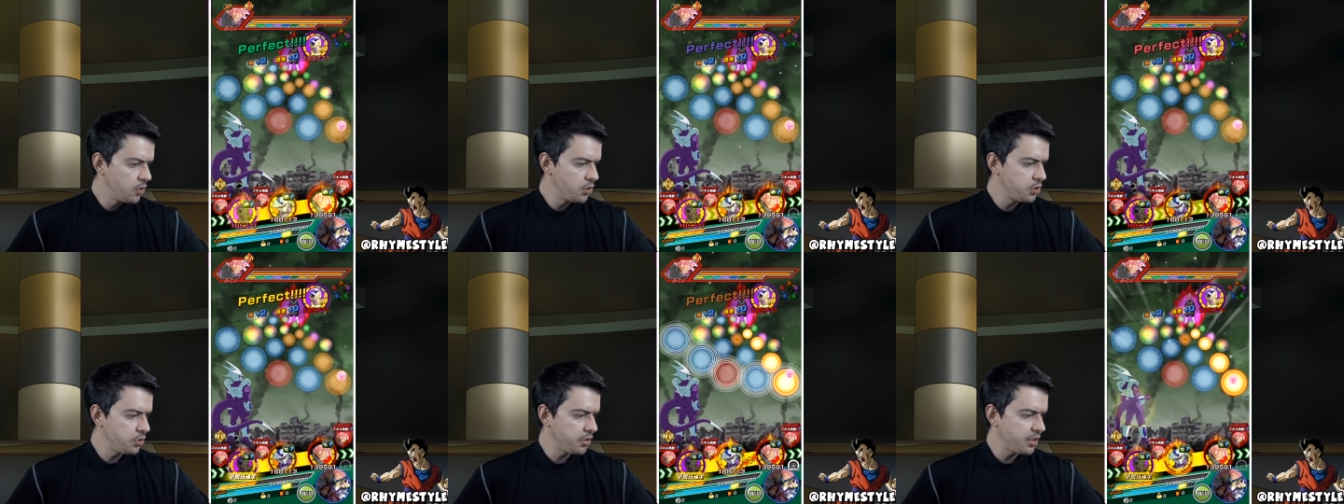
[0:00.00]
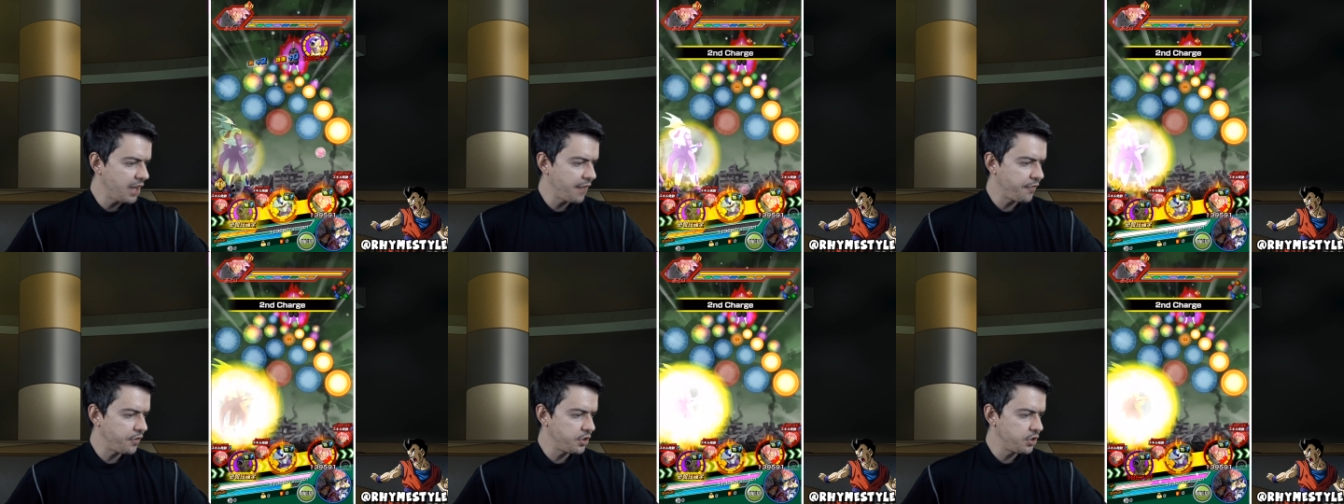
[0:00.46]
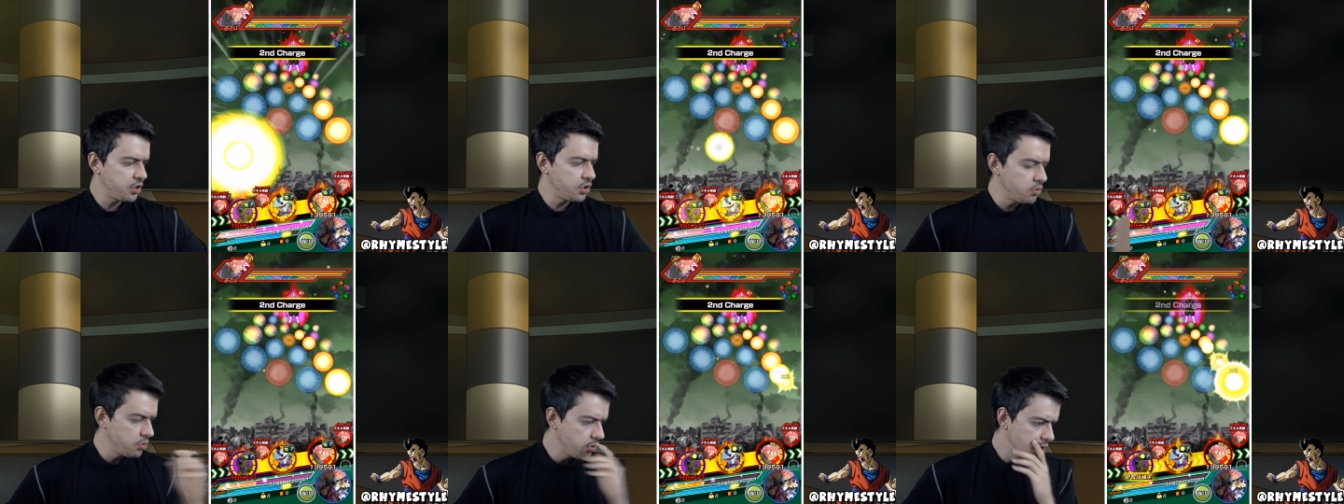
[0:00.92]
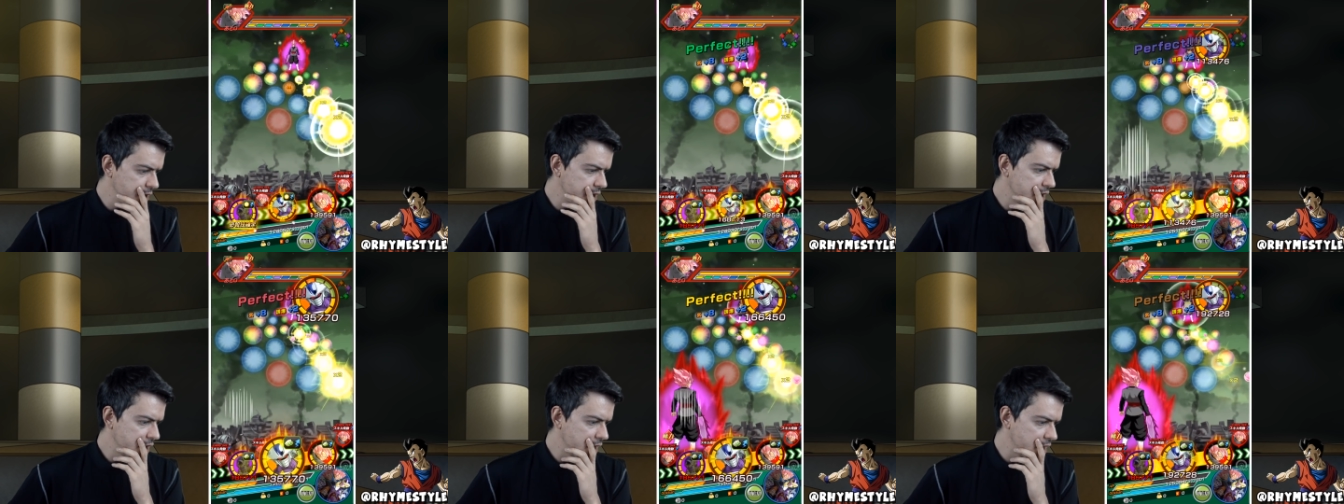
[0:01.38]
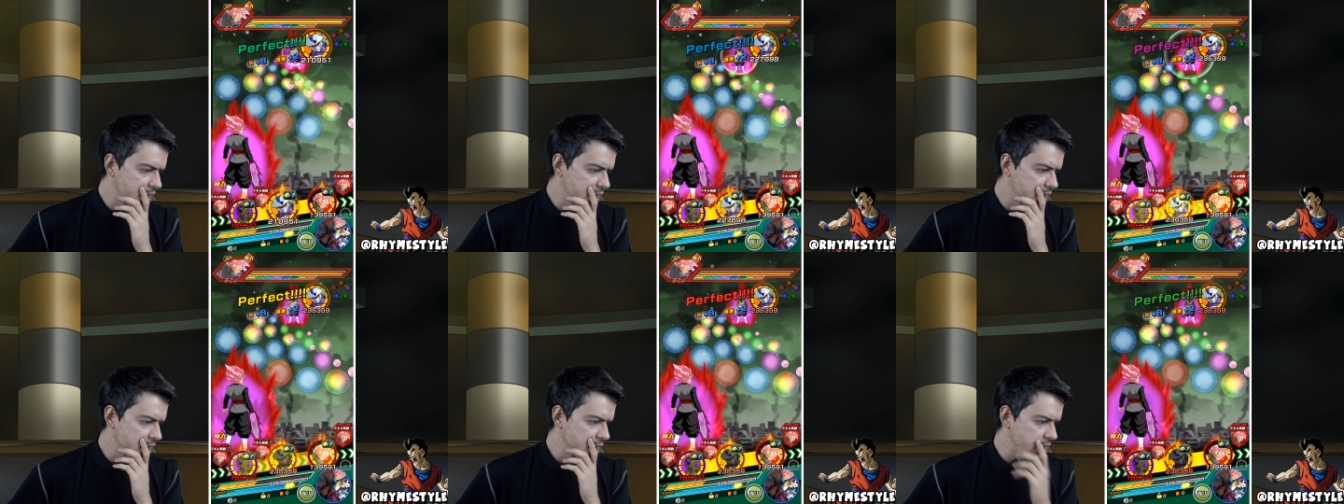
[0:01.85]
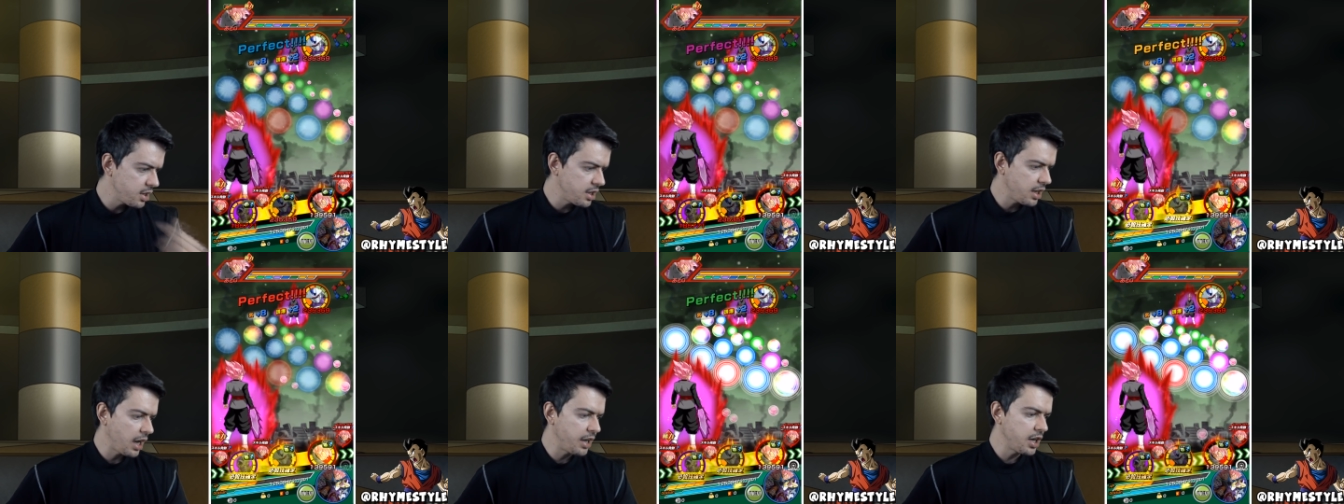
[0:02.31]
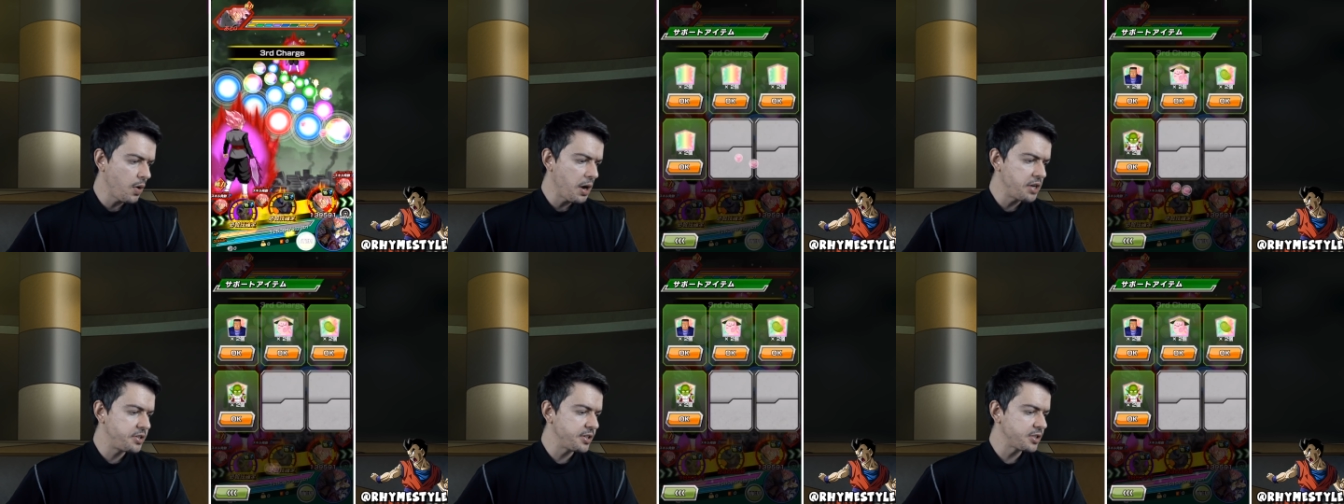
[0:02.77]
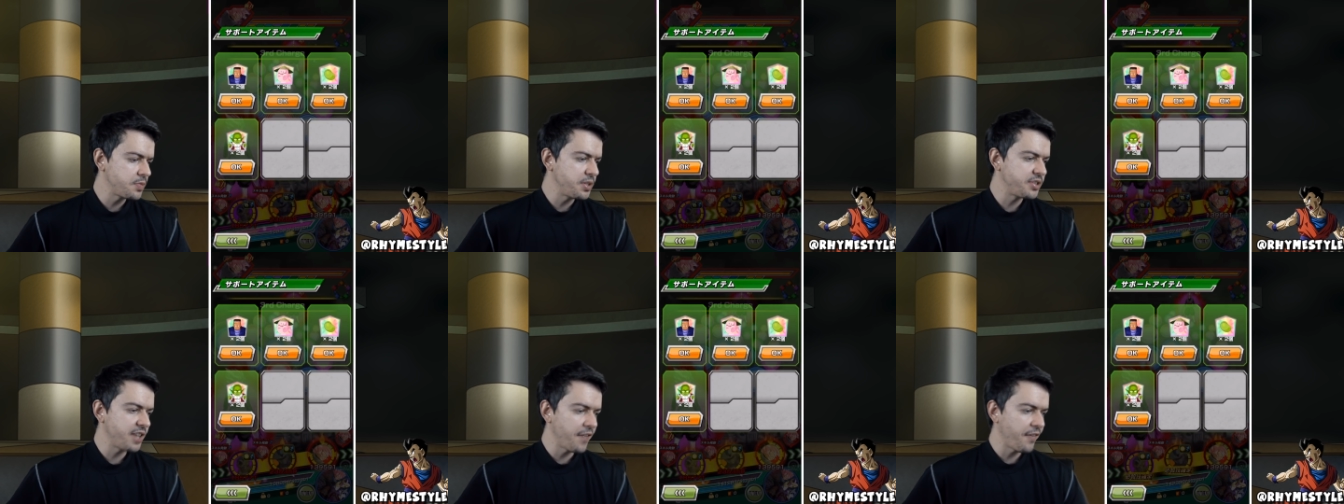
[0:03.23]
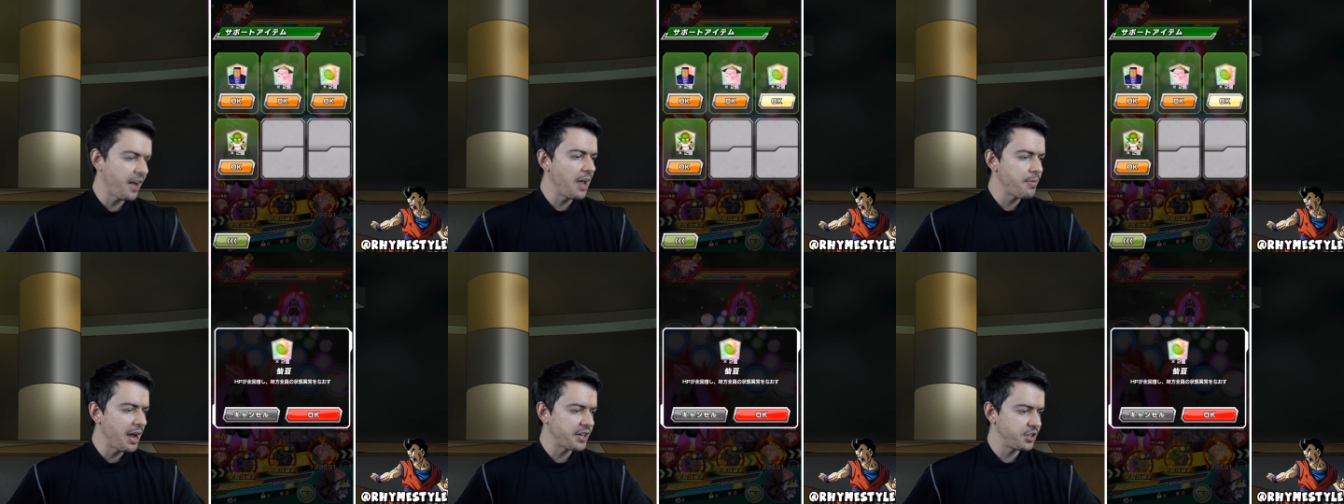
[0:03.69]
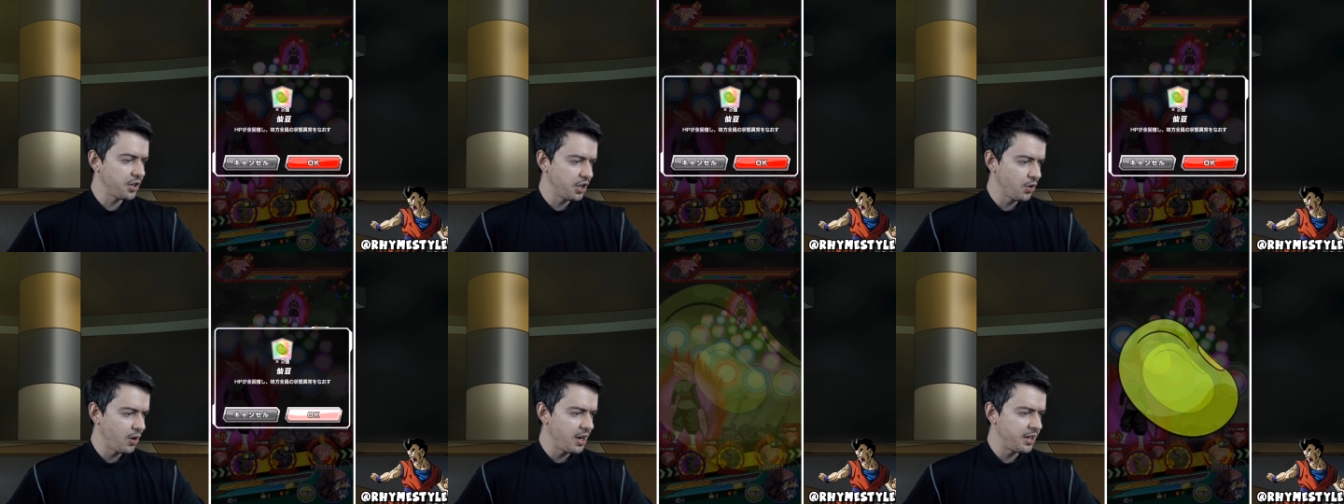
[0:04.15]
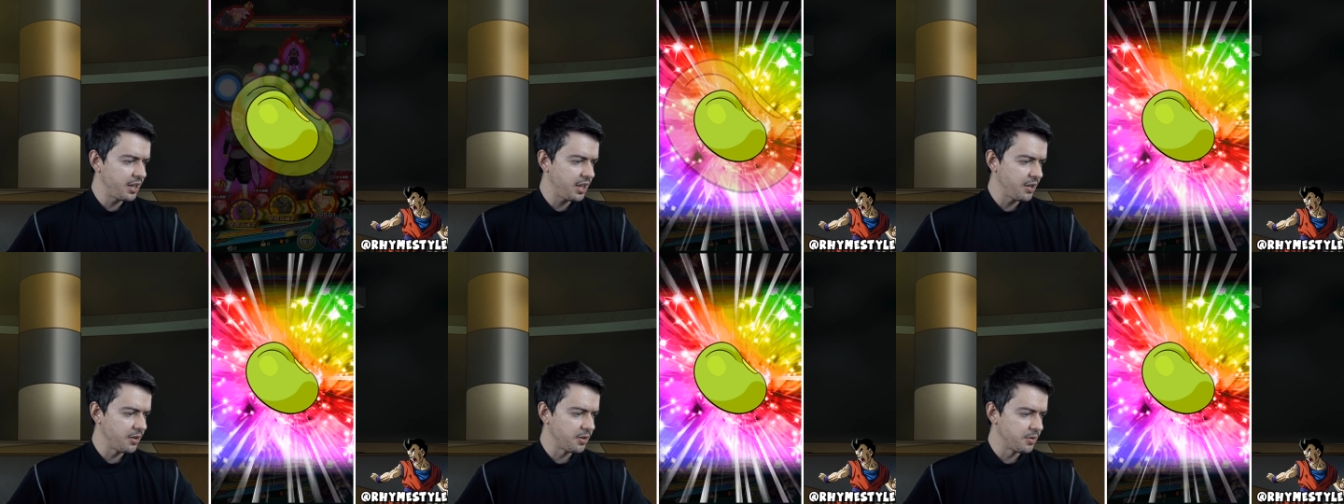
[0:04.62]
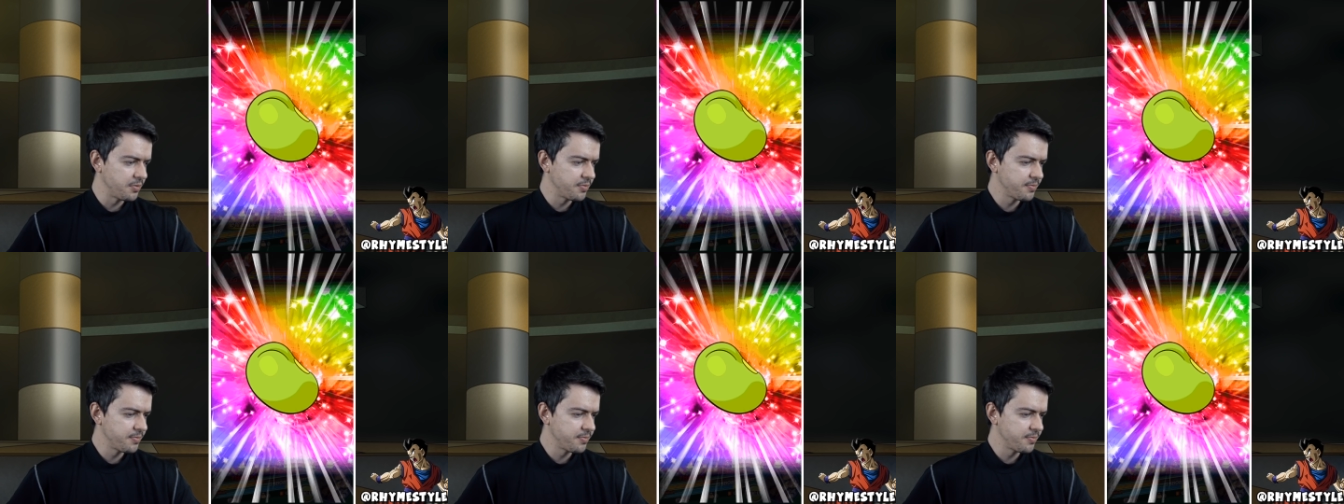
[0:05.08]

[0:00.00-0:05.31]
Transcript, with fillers: We'll do that for you. Uh, you know what? Just to be safe, I am actually gonna go ahead and heal.